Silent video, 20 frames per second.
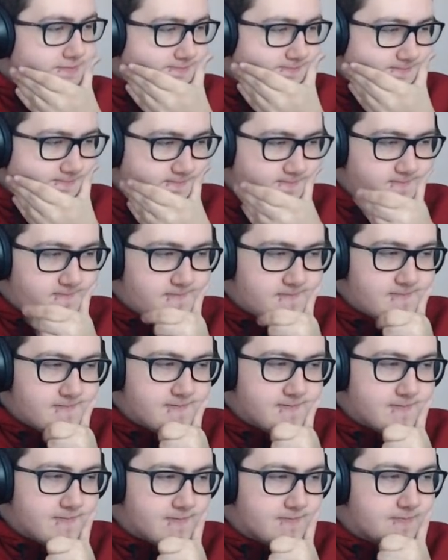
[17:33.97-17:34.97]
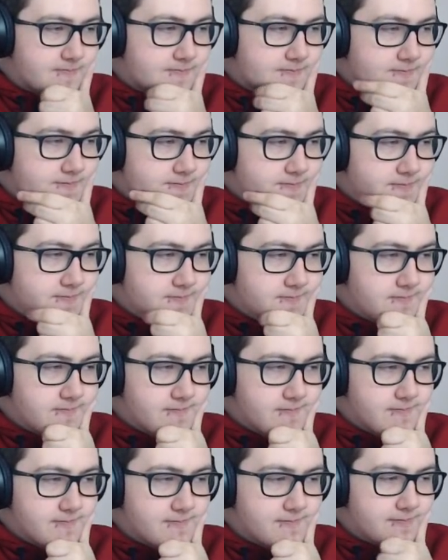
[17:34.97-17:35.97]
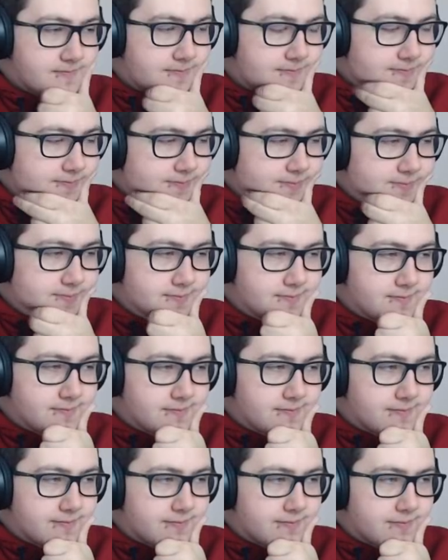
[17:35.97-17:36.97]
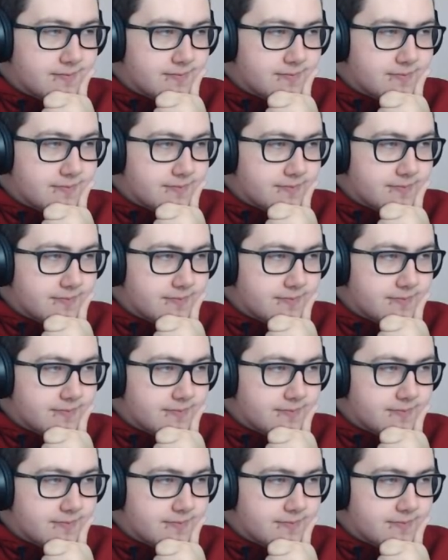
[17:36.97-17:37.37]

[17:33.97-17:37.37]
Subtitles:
No one is speaking in this clip.